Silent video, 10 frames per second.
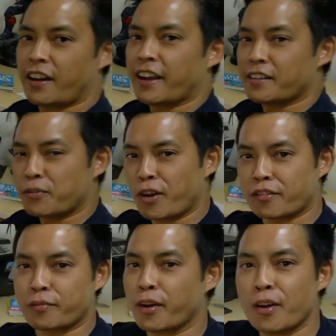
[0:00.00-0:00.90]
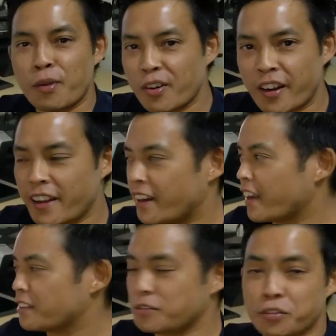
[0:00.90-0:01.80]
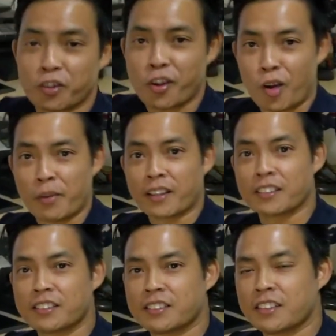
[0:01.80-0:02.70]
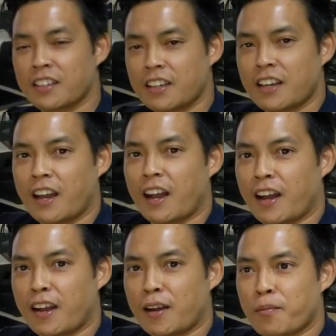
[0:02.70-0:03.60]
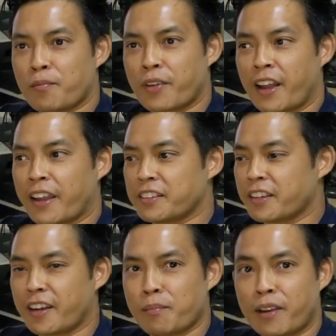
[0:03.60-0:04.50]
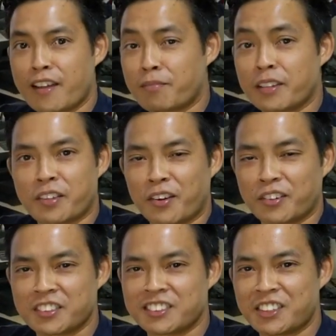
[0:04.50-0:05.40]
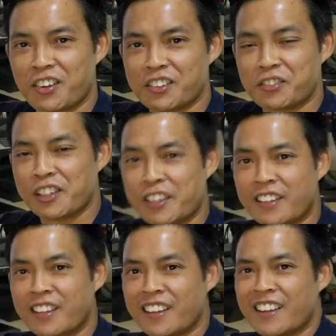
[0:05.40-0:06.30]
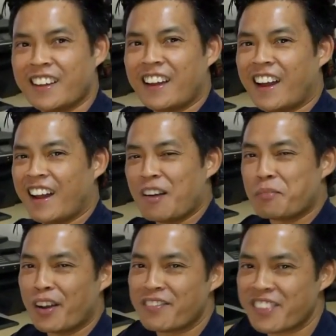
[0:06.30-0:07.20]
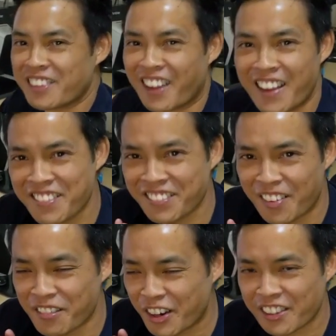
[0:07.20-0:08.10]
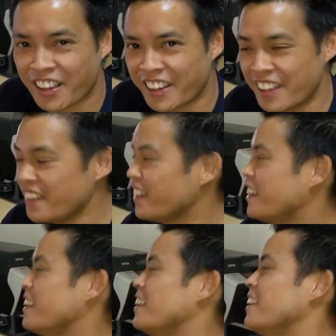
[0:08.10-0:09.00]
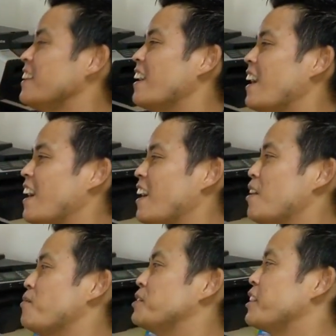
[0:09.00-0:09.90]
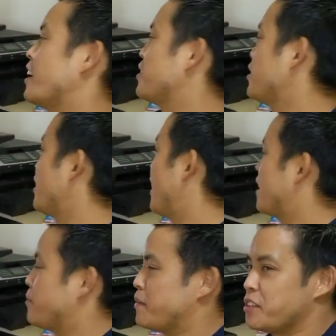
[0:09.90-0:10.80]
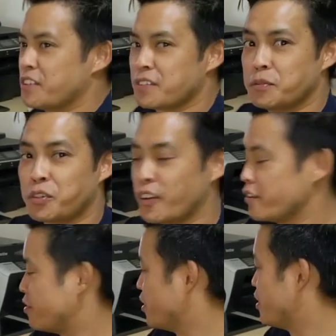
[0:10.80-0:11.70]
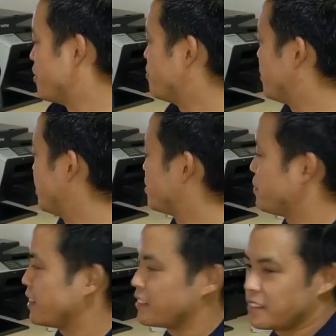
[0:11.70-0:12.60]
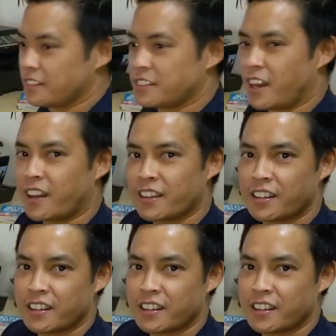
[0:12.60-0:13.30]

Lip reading: get to work from home all day and I get to draw comics. And I get to kind of play with my dogs. So it's a really perfect life. I'm very lucky. So yeah, I thought I could maybe do some drawing for you, but it's a bit dark